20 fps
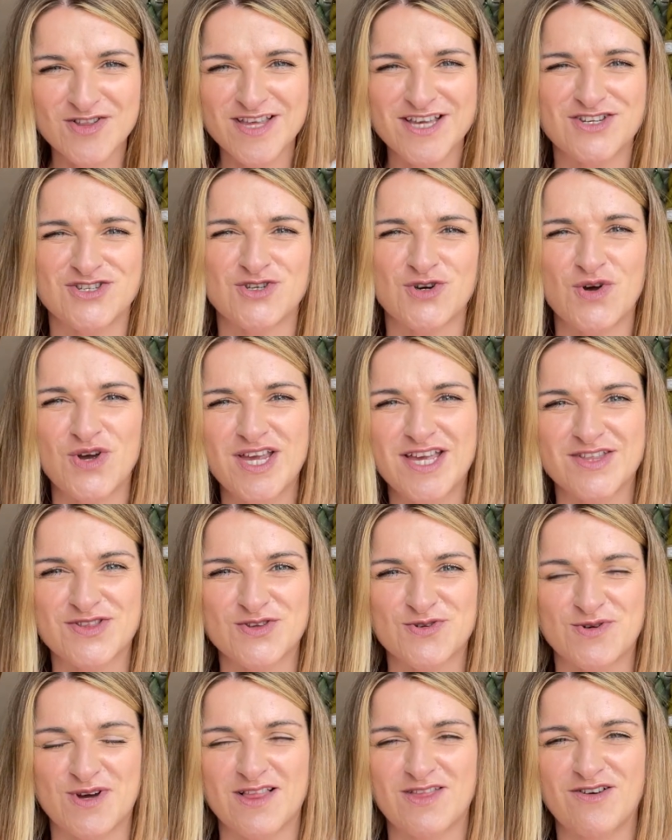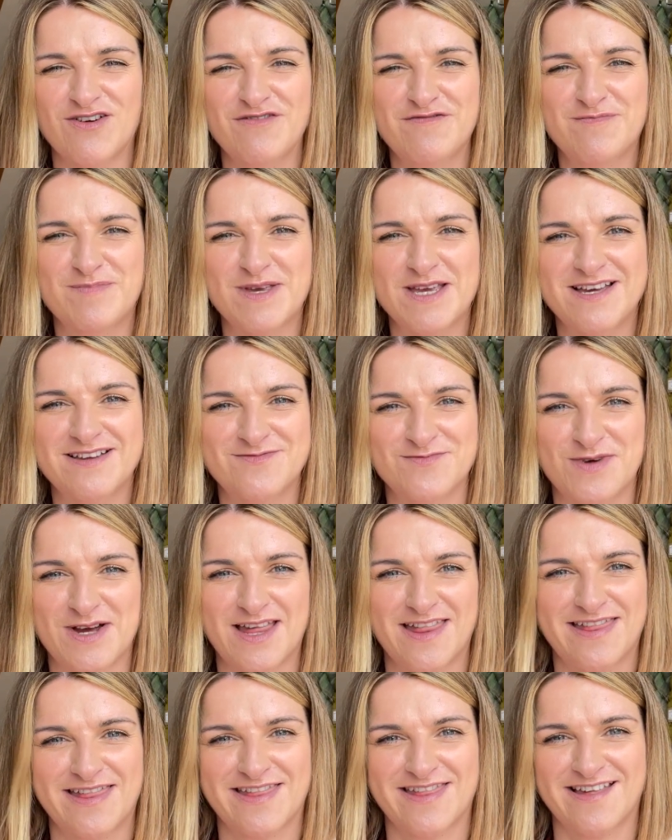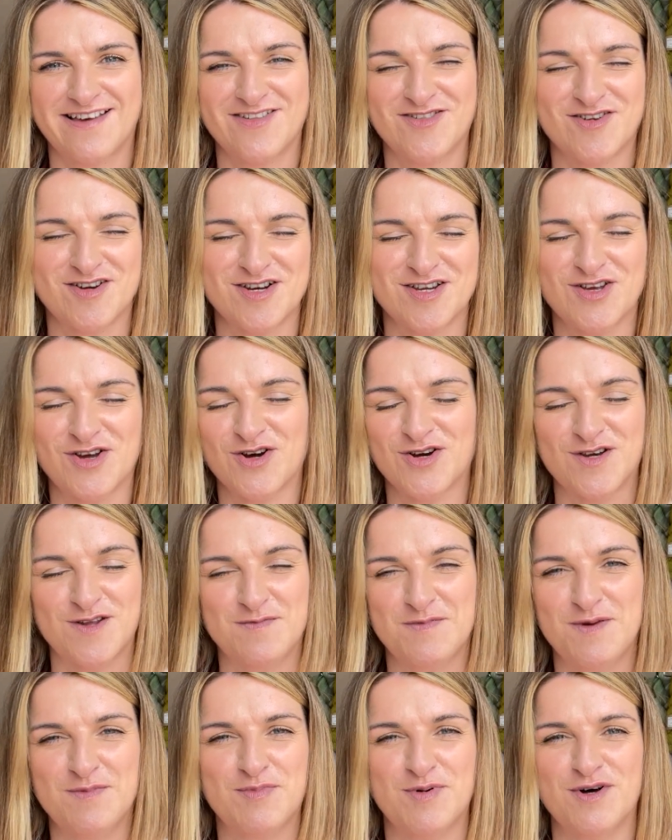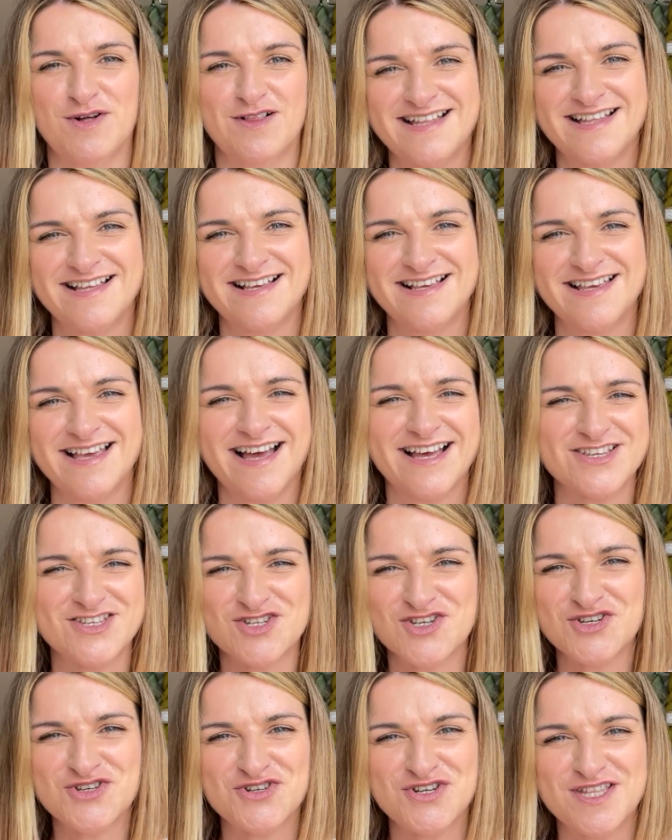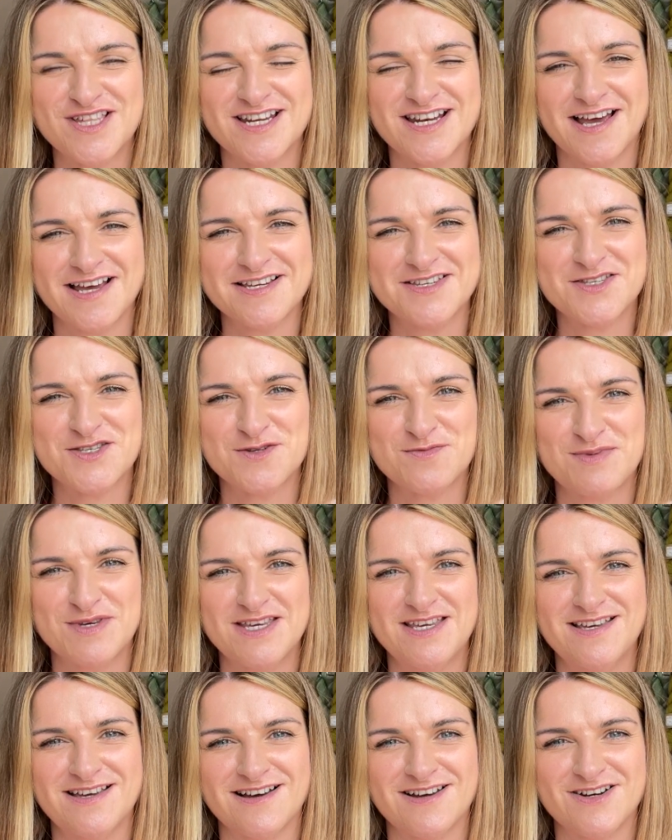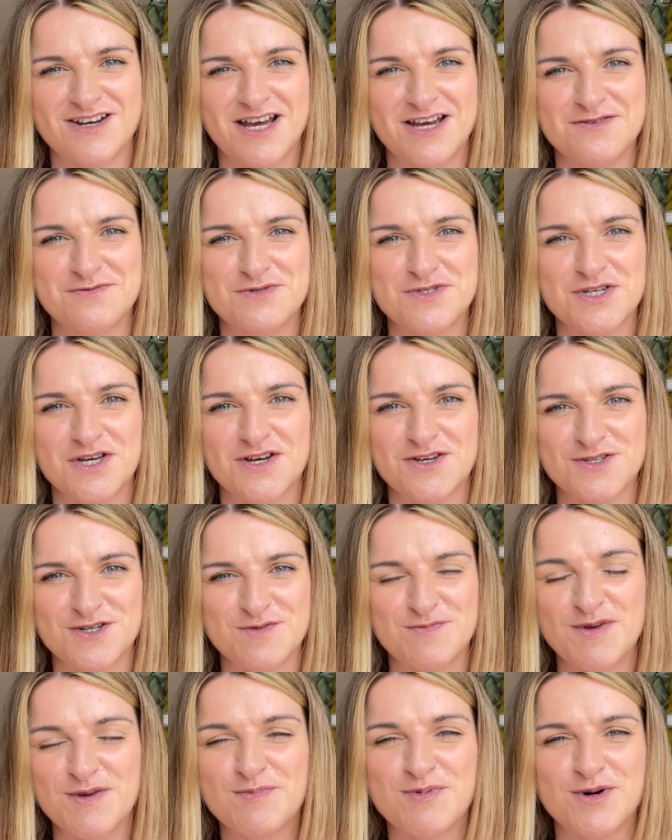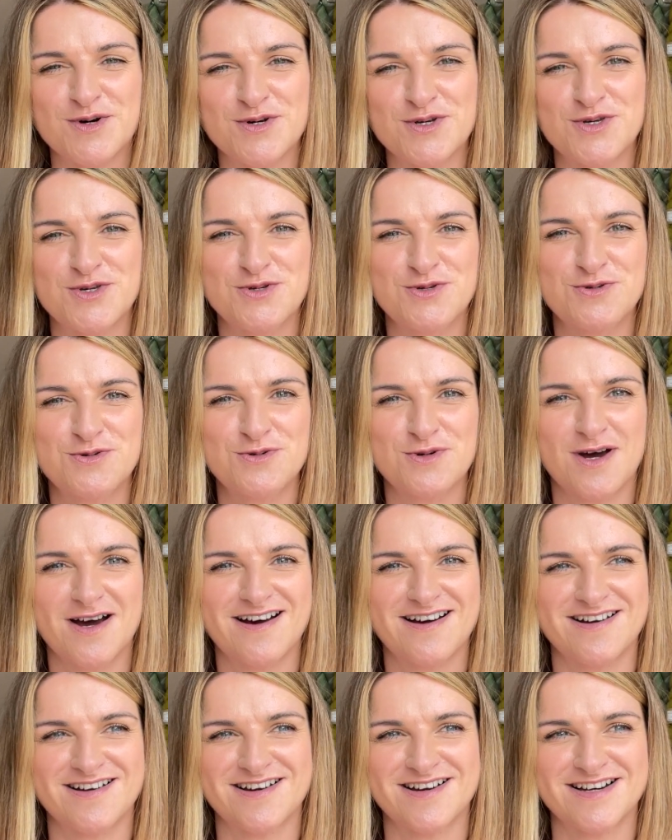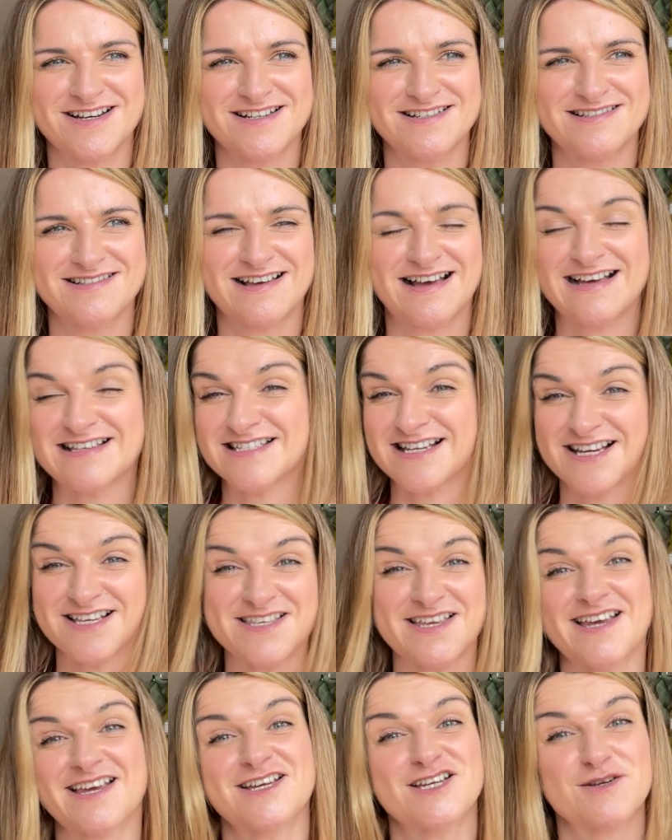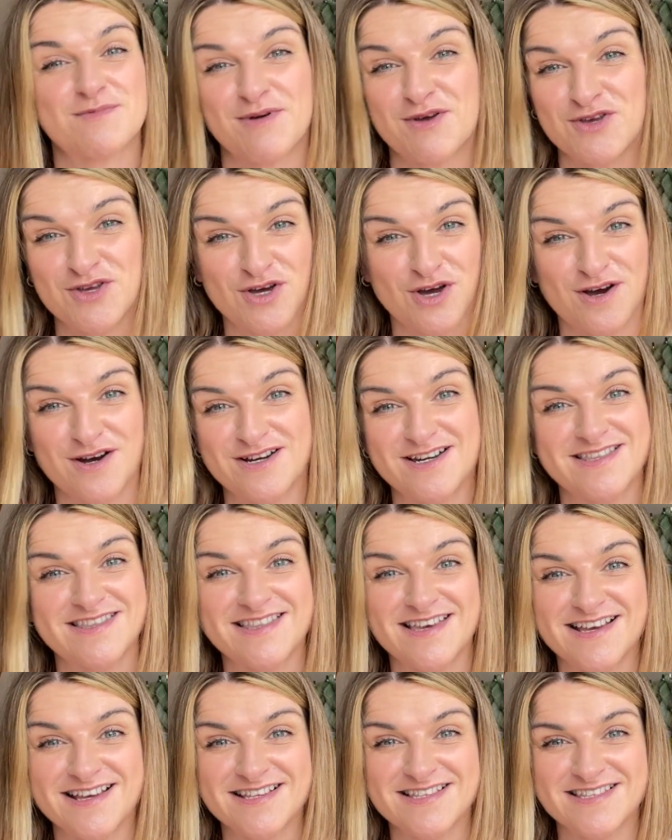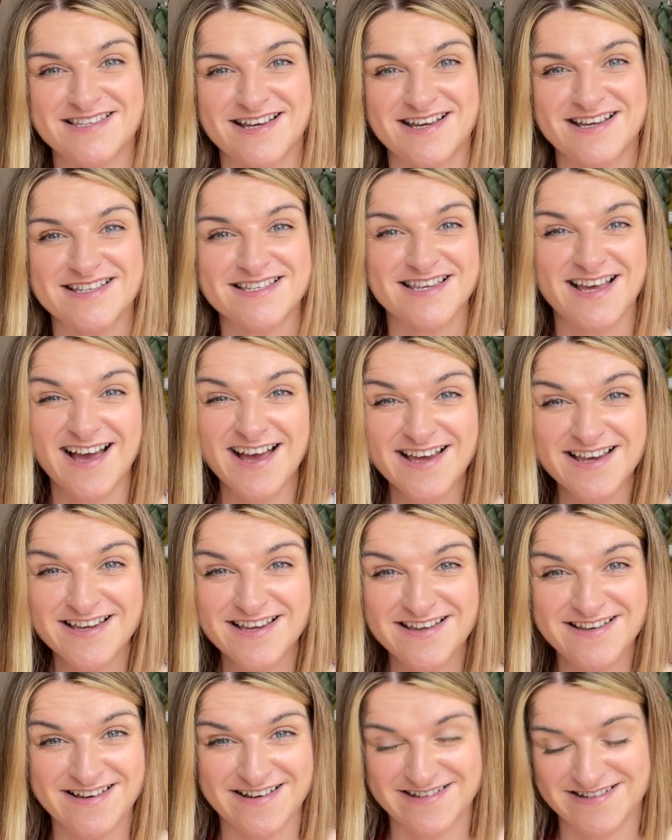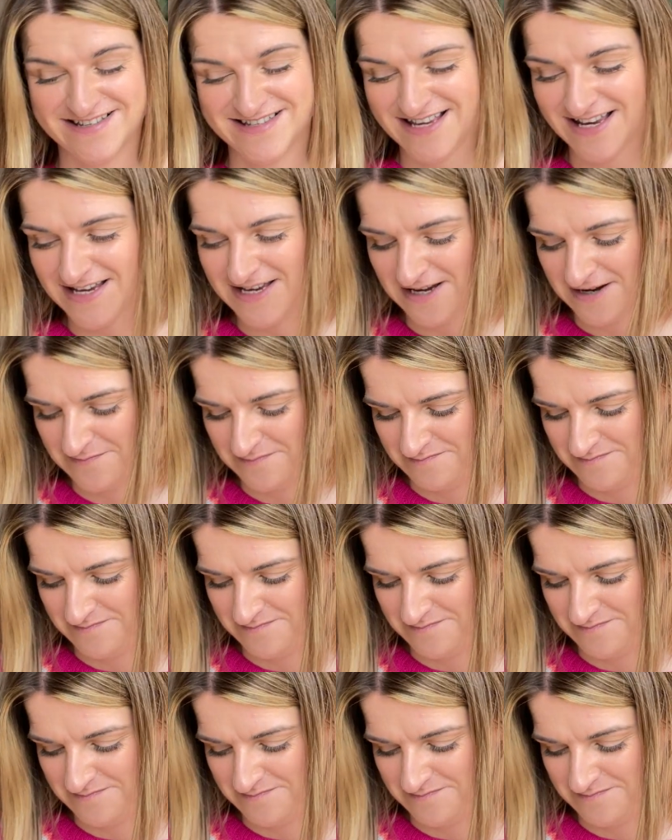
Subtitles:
enjoy it though. I love being with other yarny people. Yeah, it's just really nice to be around other people who are as excited about yarn and things as I am.